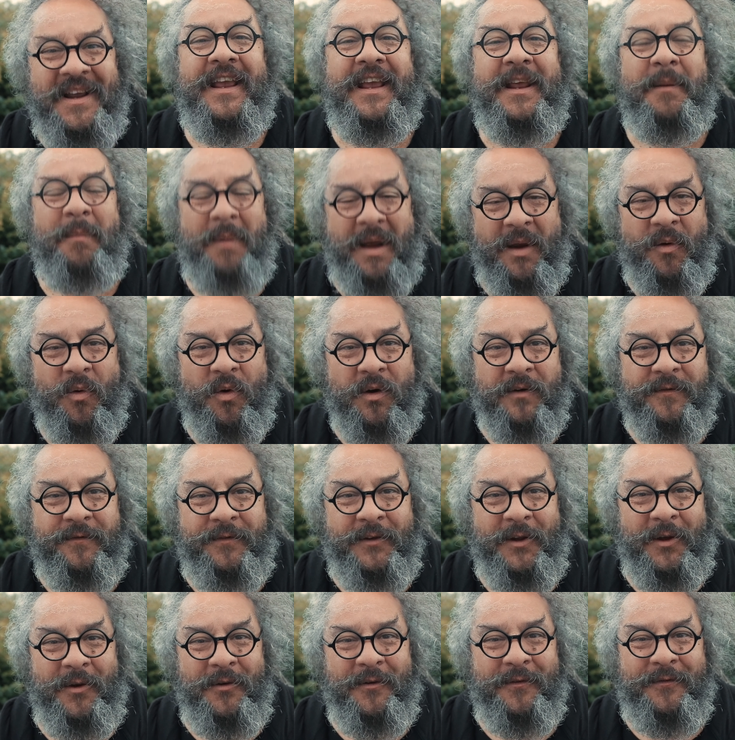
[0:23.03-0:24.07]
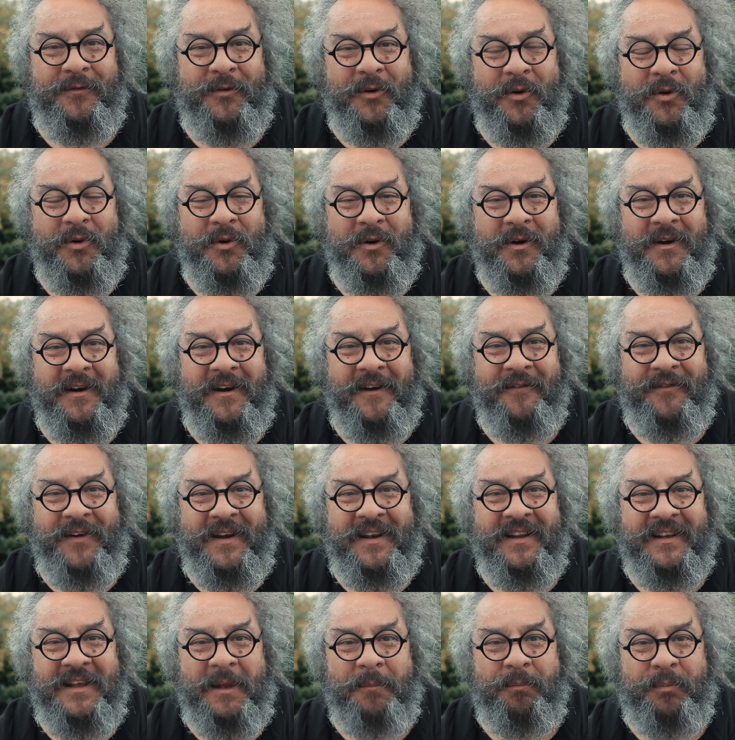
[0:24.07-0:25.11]
in my workflow for a
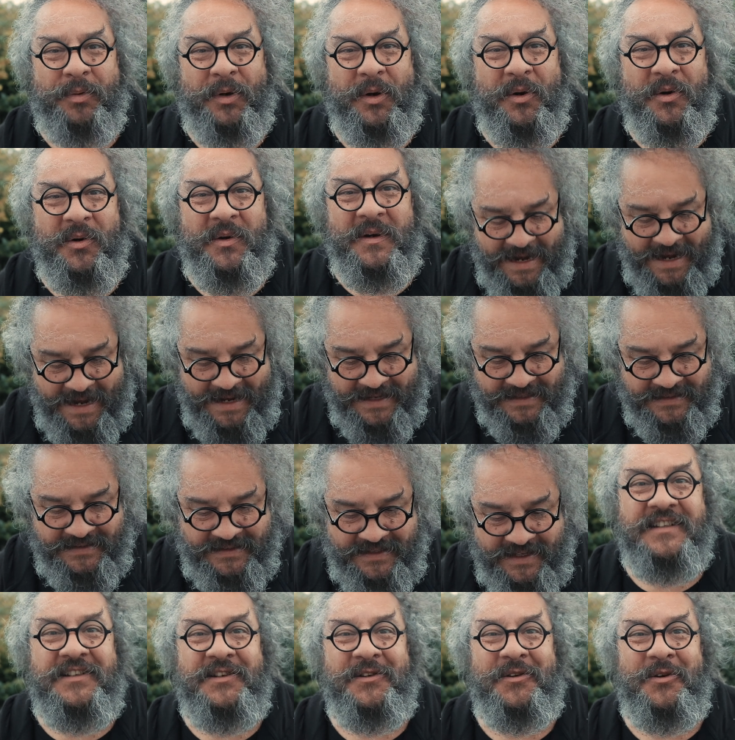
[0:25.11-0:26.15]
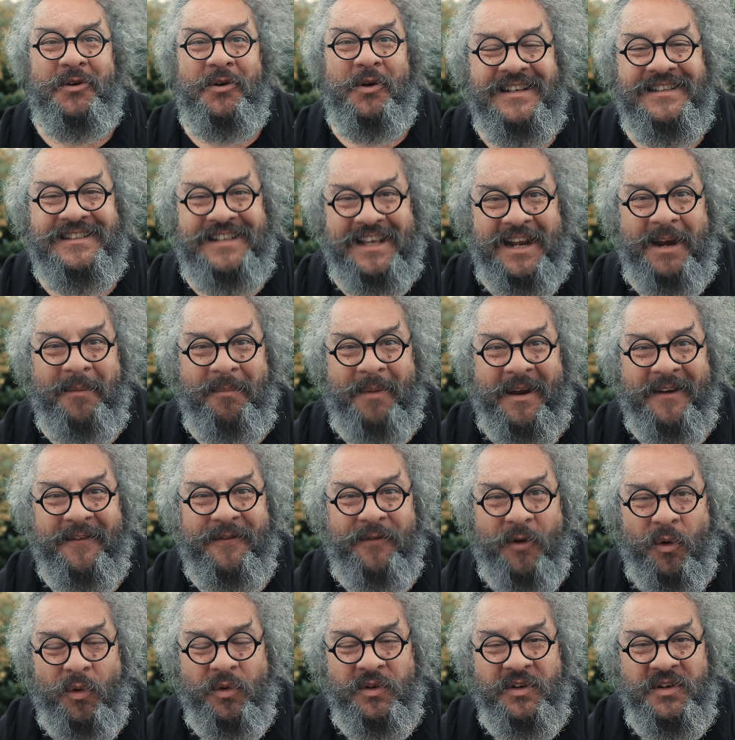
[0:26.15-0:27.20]
Final Cut Pro is to set up my
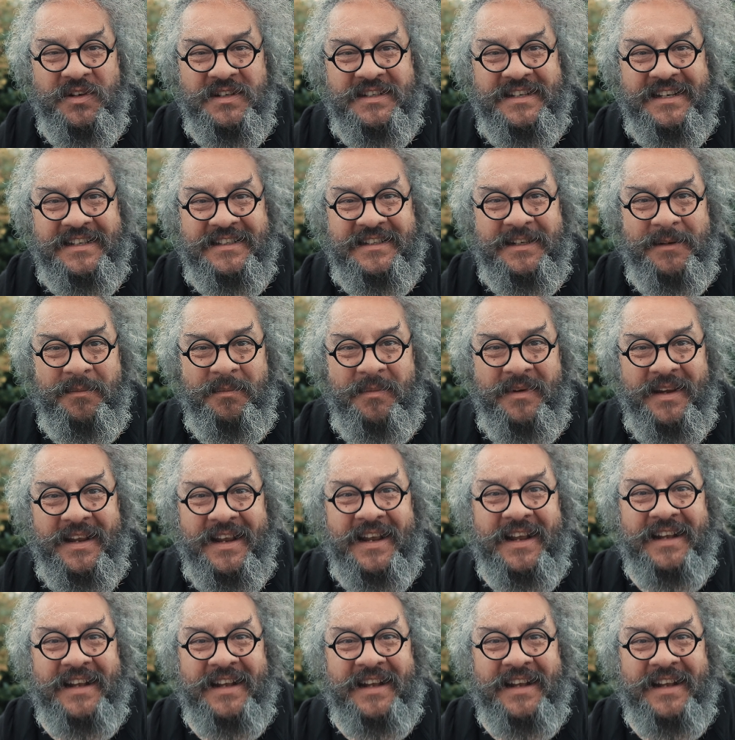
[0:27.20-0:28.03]
folder system